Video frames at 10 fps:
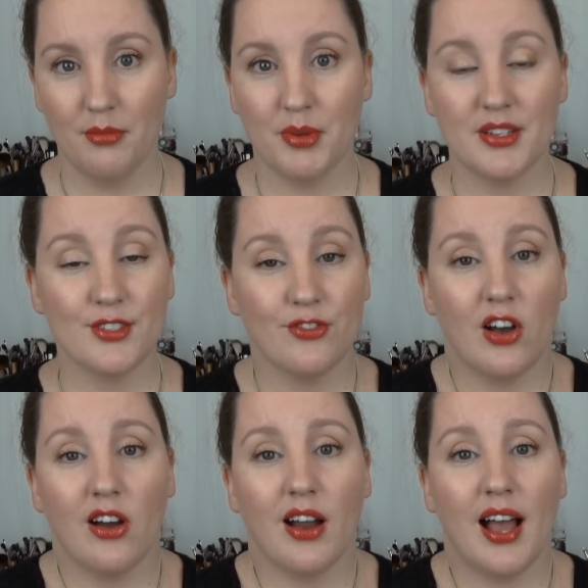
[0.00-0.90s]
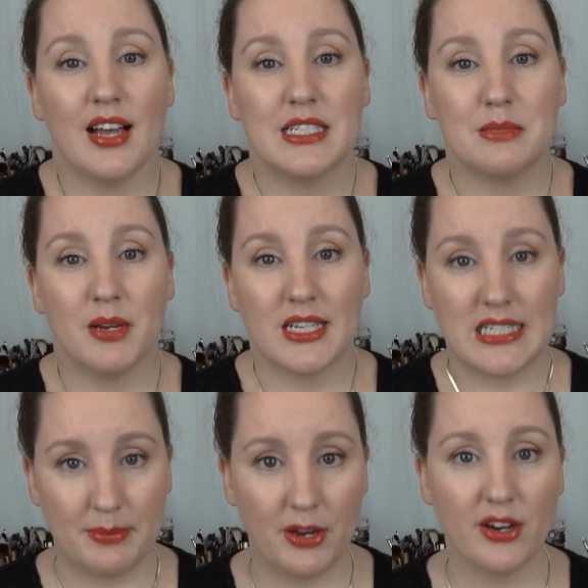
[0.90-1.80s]
But as far as my
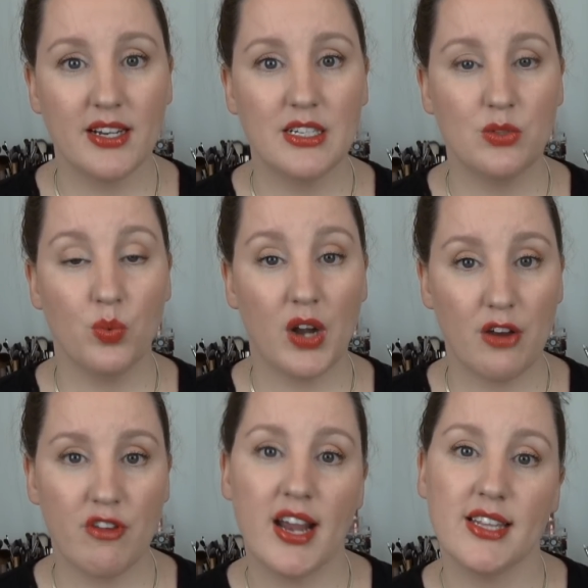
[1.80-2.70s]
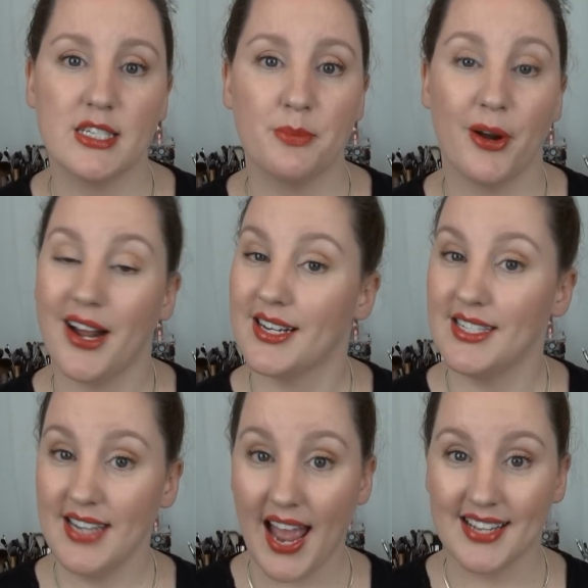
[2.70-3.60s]
experience, would I rate this
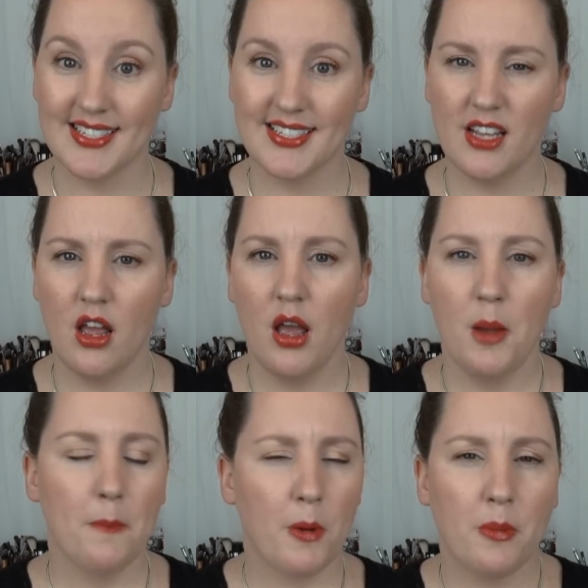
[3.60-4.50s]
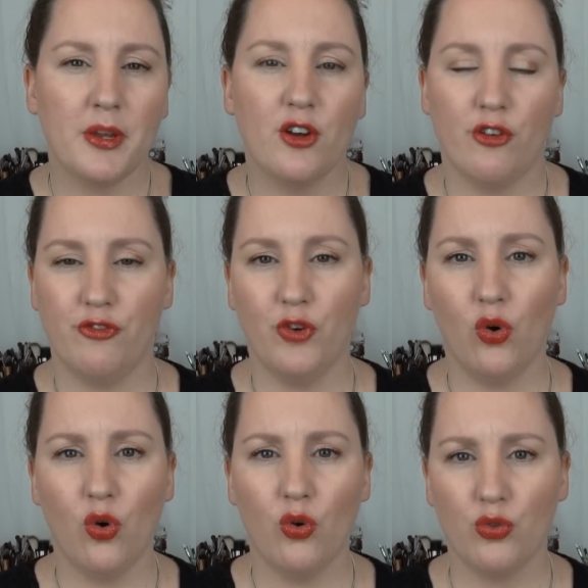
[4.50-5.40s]
product? Yes. Probably not
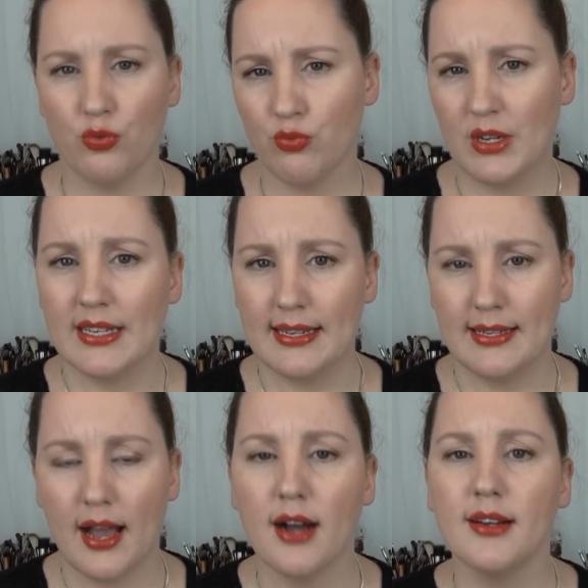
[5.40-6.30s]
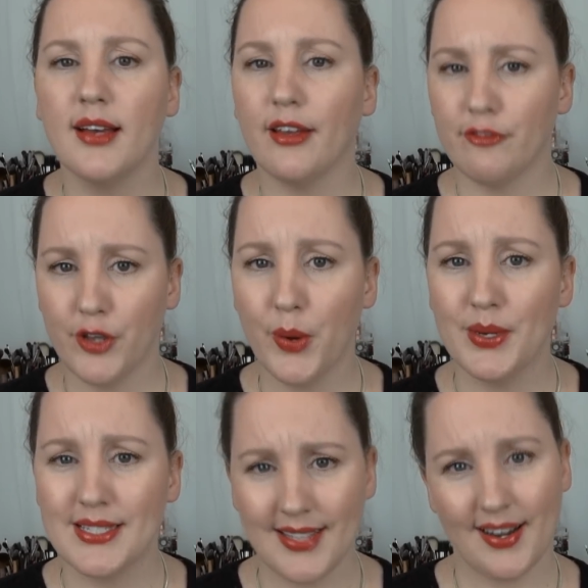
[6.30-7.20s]
for the really young
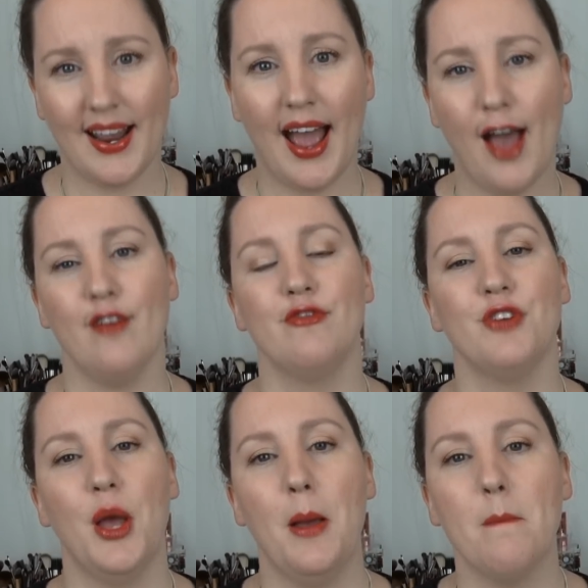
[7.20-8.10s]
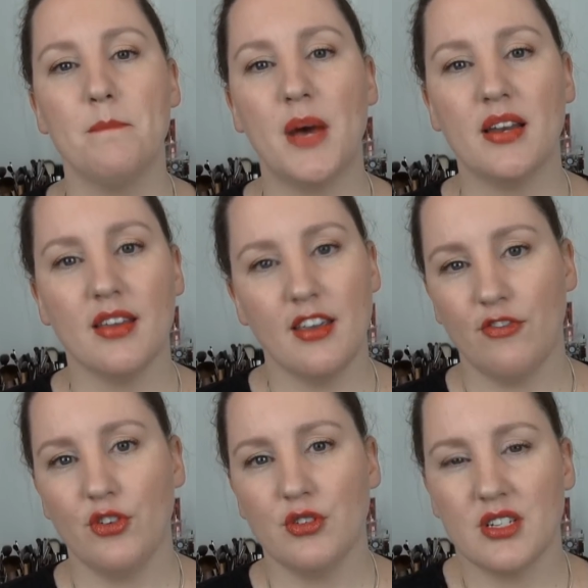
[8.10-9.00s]
viewers that I have, but
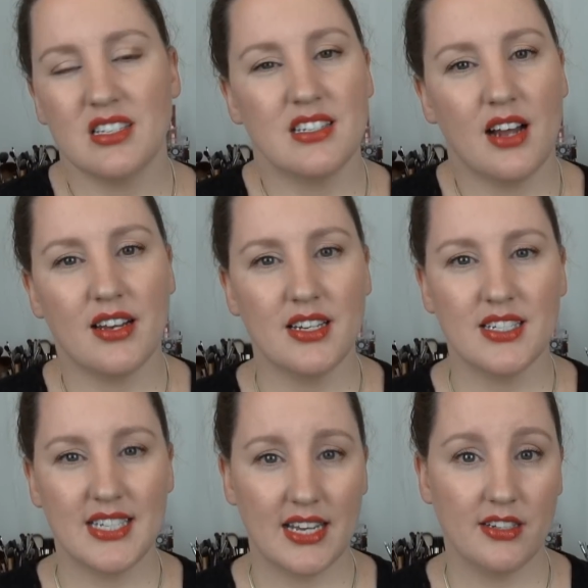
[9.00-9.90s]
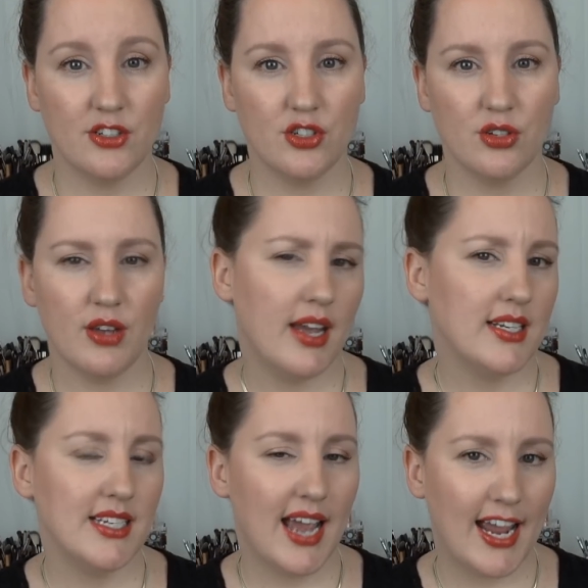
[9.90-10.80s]
if you're just starting to get into
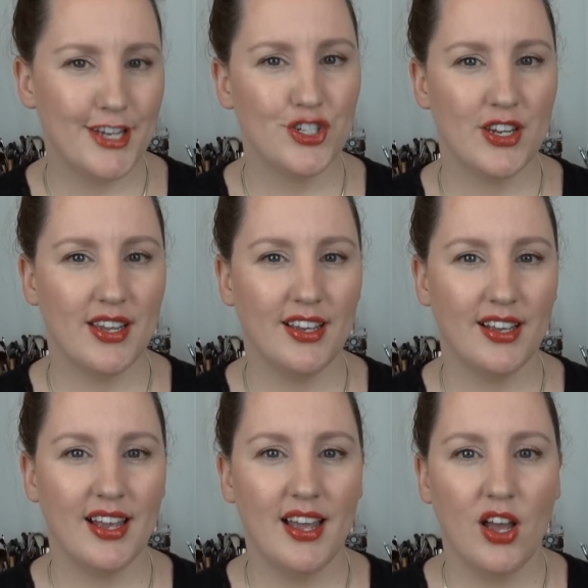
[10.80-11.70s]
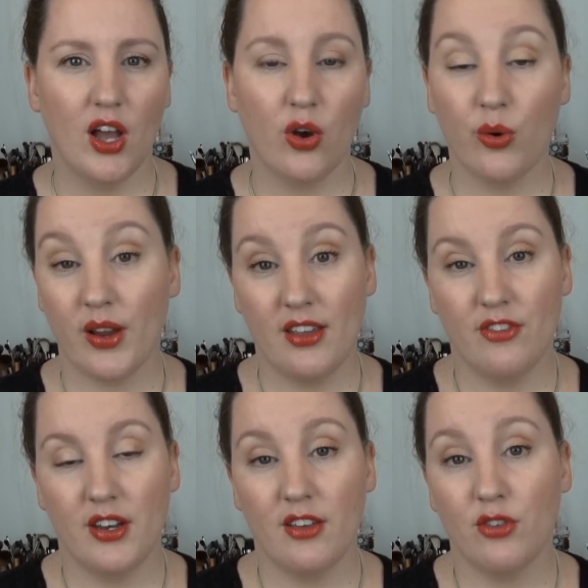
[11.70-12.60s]
anti-aging, or
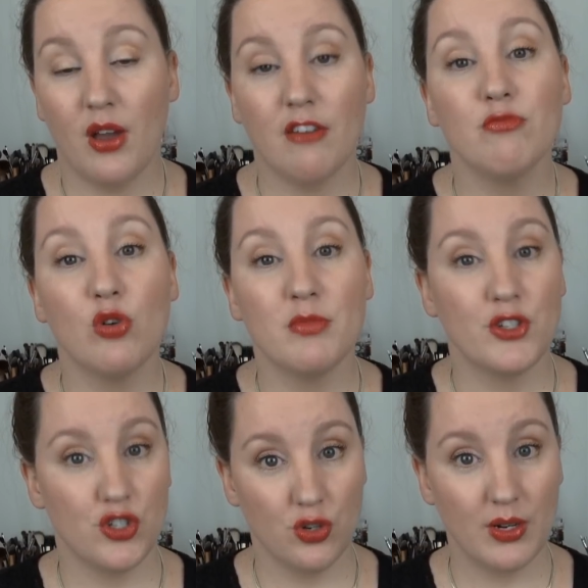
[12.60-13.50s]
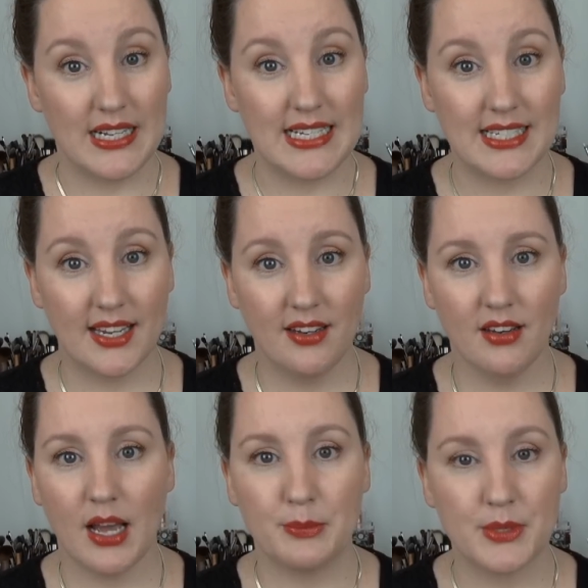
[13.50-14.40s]
even if you have more mature
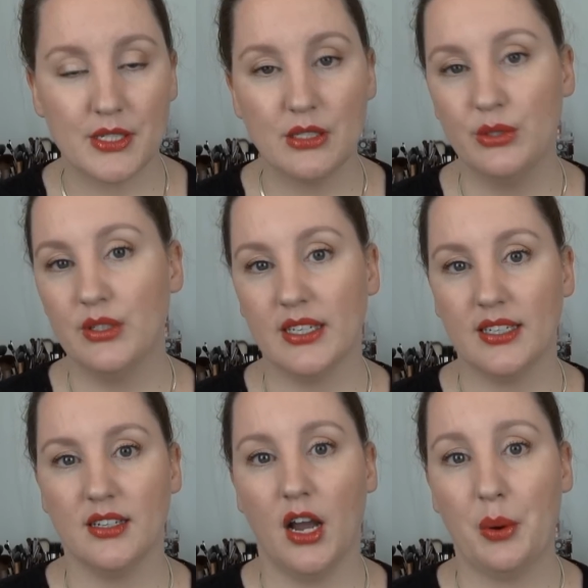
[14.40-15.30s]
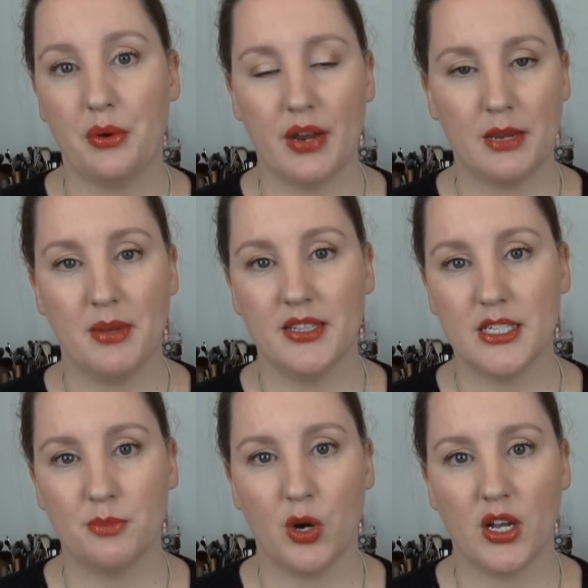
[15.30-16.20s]
skin, absolutely, I would recommend
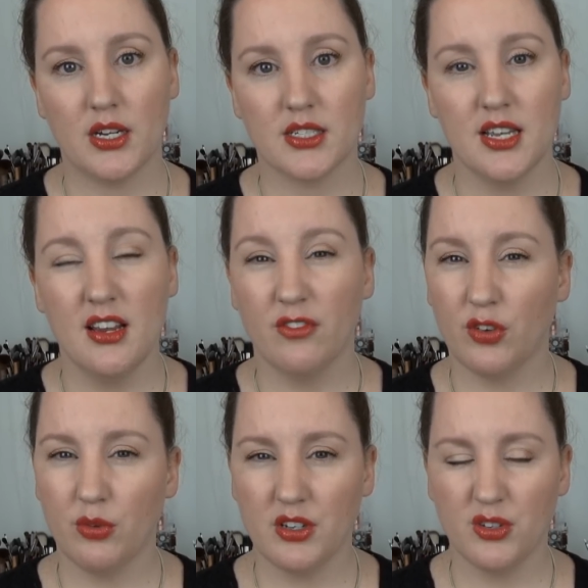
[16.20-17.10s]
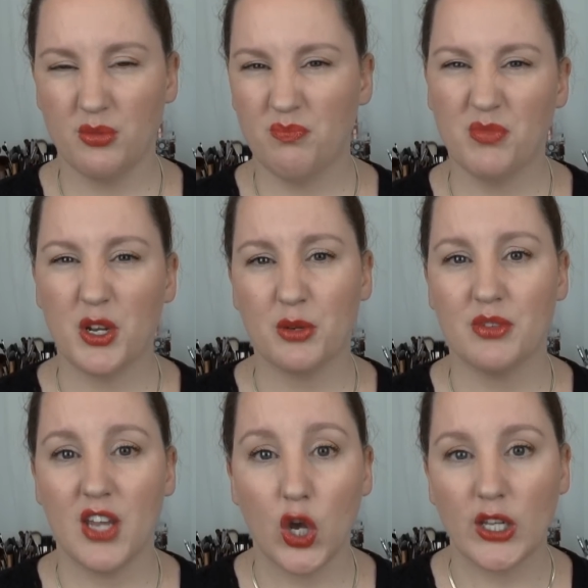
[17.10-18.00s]
this product. If you're in your
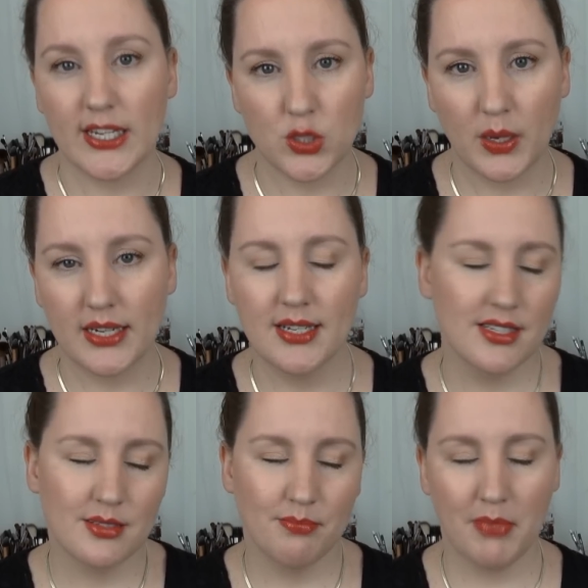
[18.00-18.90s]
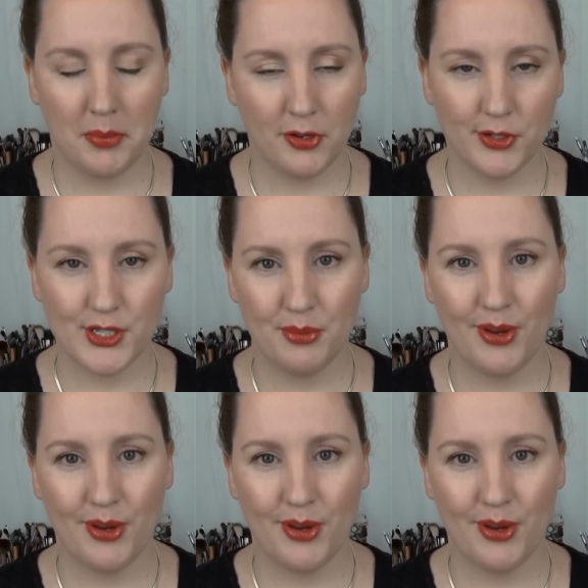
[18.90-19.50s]
early 20s, maybe not so